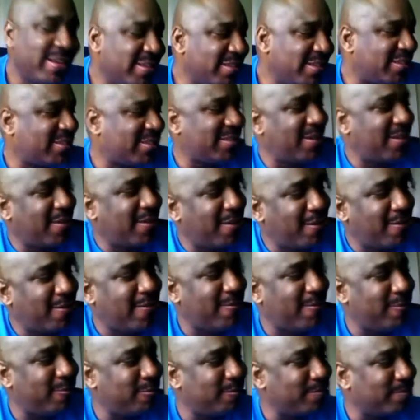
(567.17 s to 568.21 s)

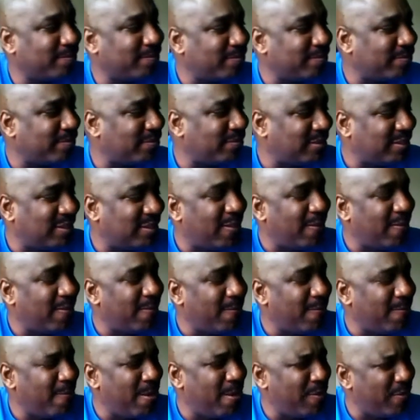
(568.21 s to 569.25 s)
So,
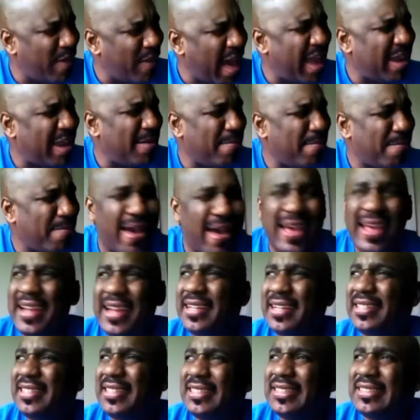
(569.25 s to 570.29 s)
with that in
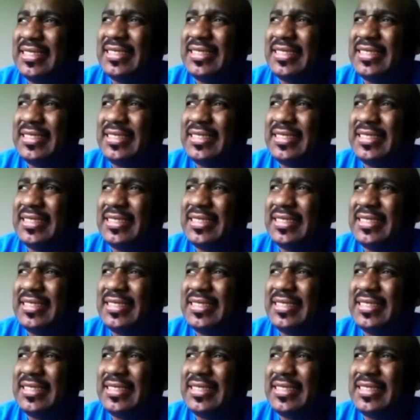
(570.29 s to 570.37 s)
mind,